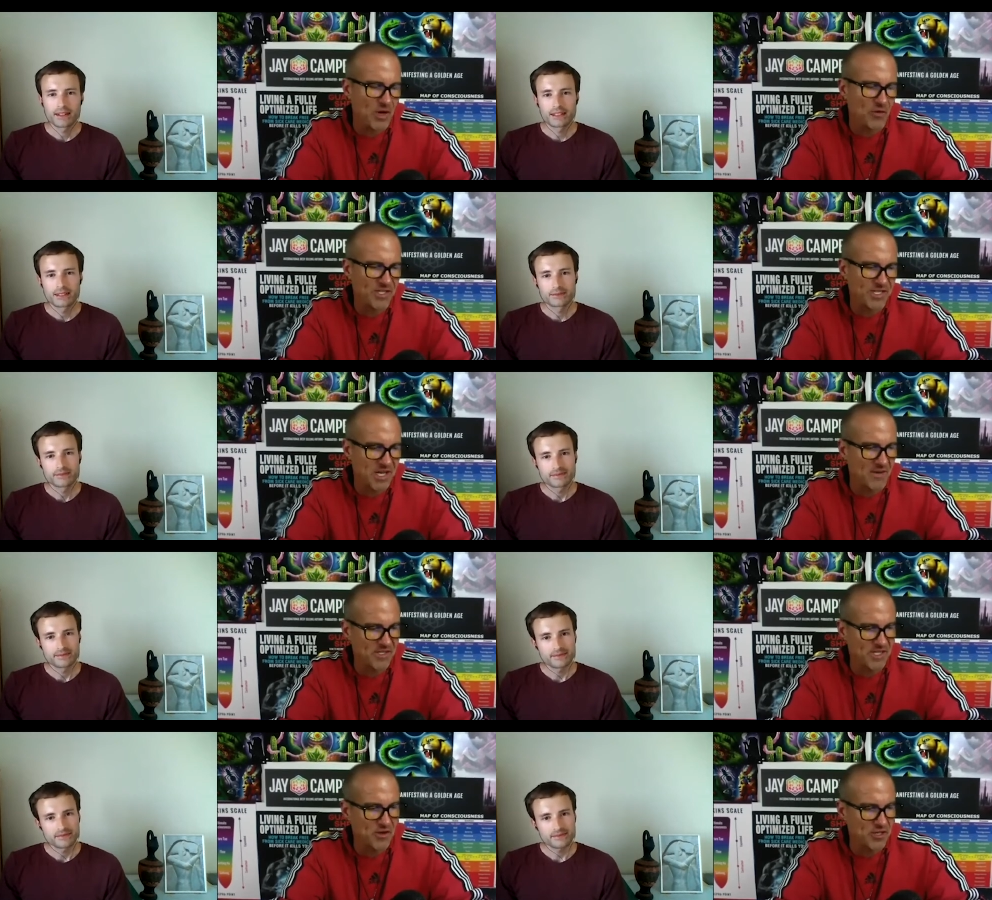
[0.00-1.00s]
Speaker 1: know this is
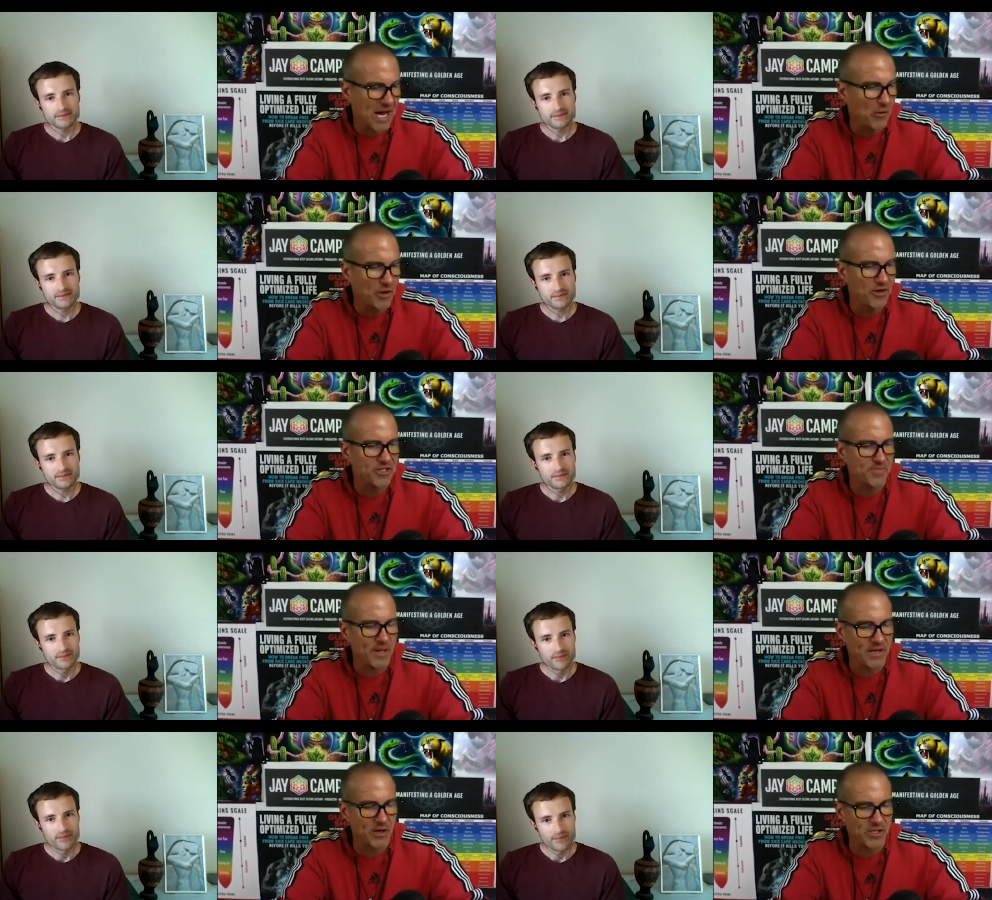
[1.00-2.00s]
obviously there's outliers
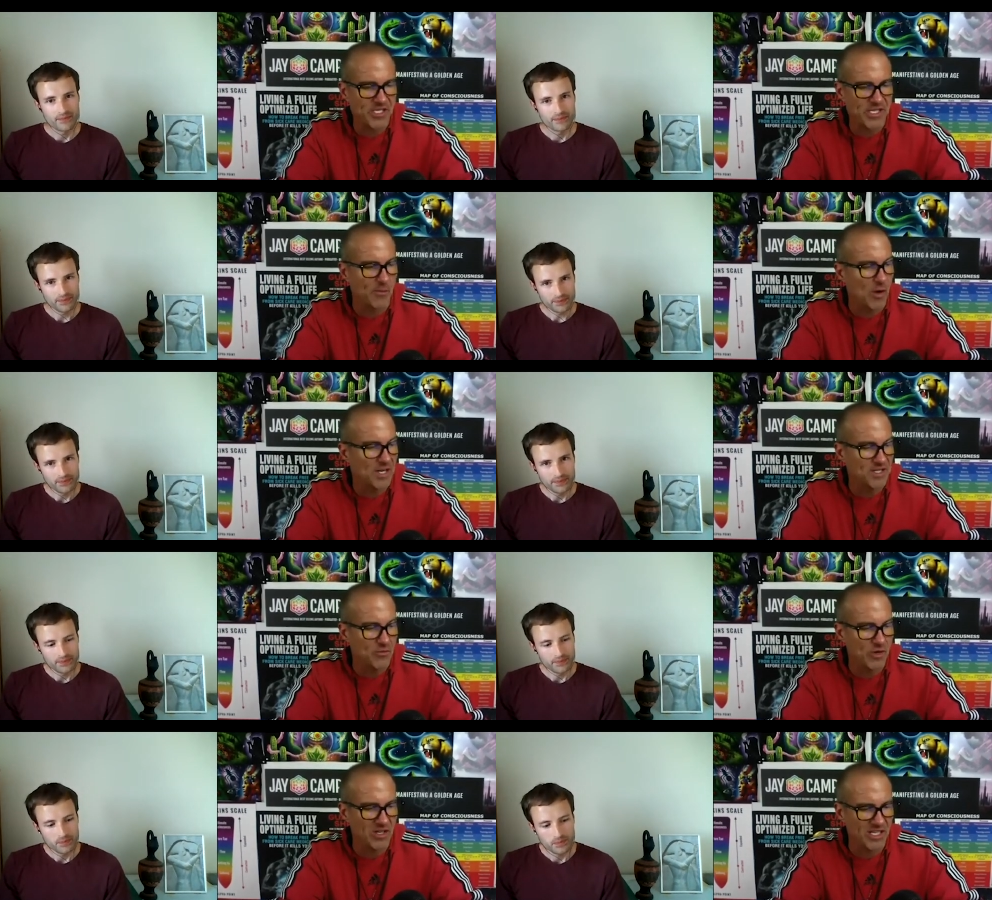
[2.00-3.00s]
but you know to summarize
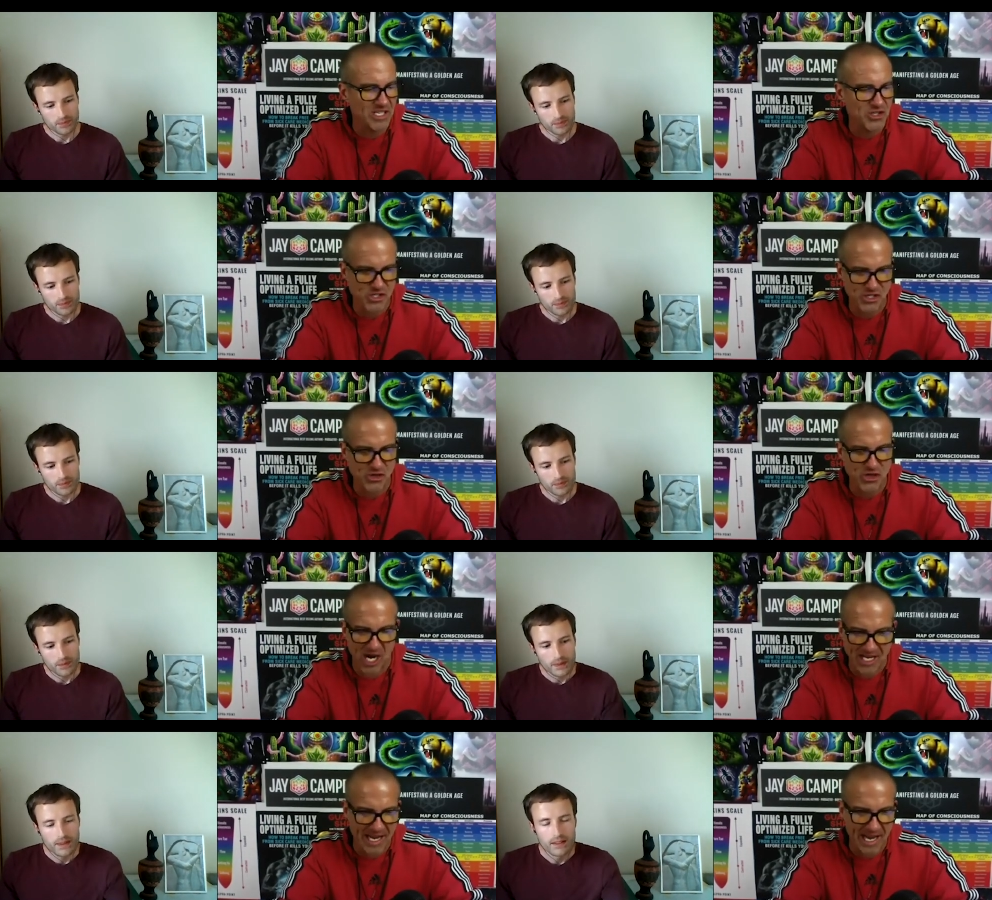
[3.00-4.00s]
it really is just a
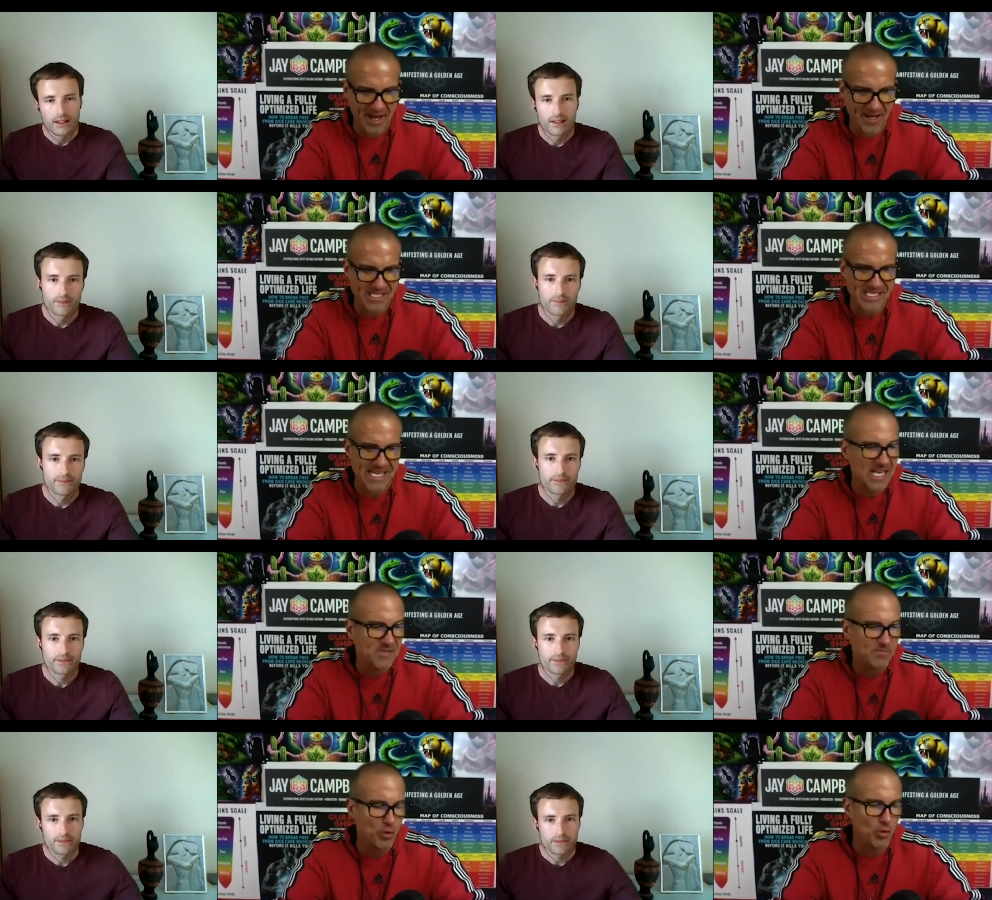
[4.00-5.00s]
gigantic
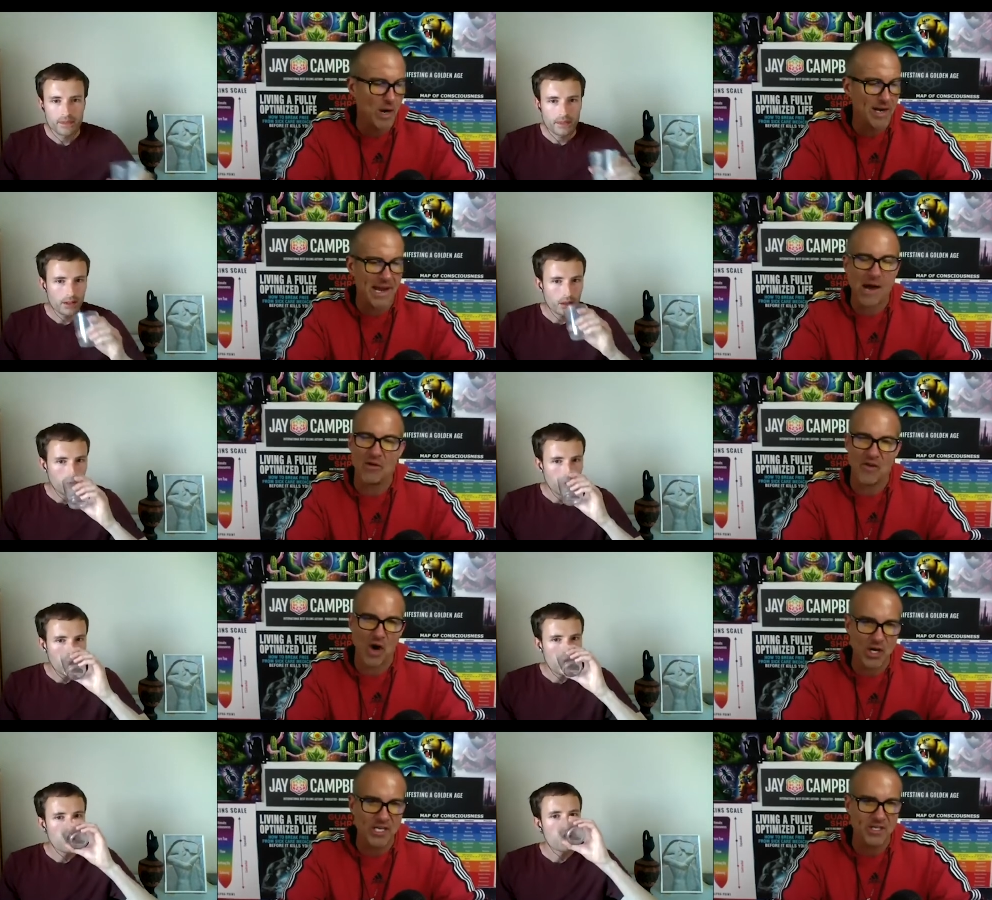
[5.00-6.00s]
cesspool right now of
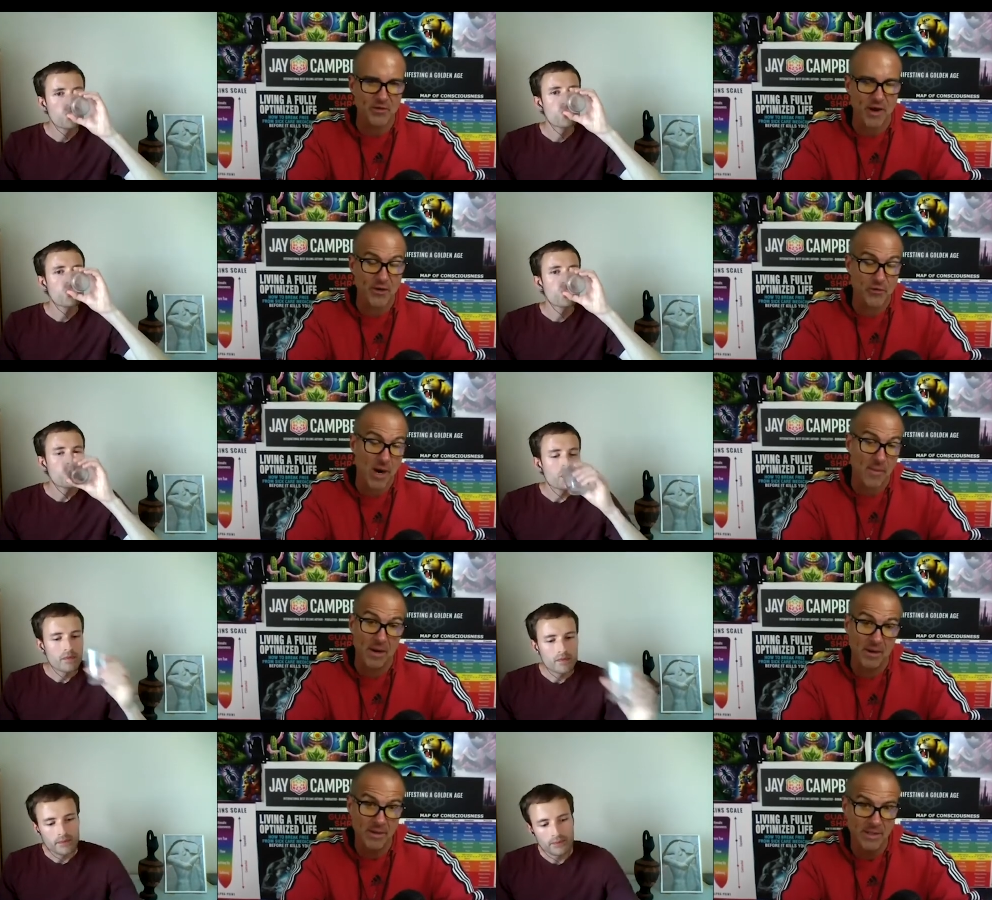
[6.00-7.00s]
unintegrated trauma
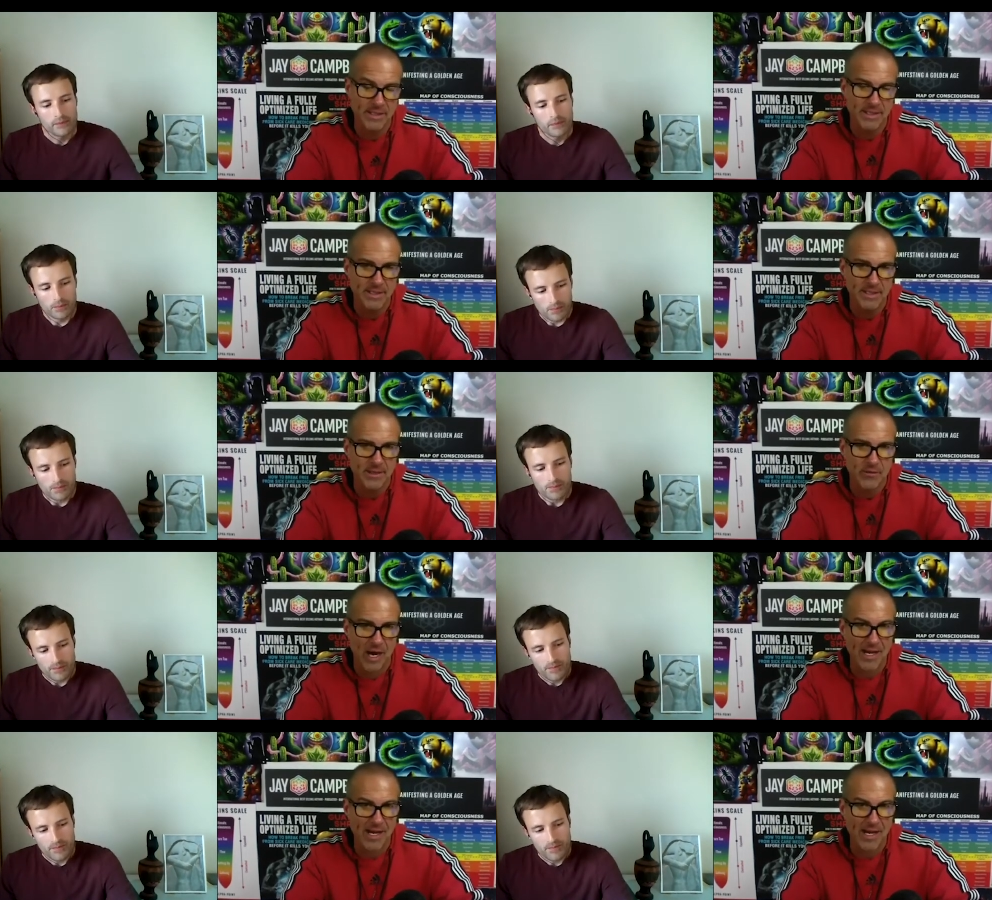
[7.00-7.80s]
mm.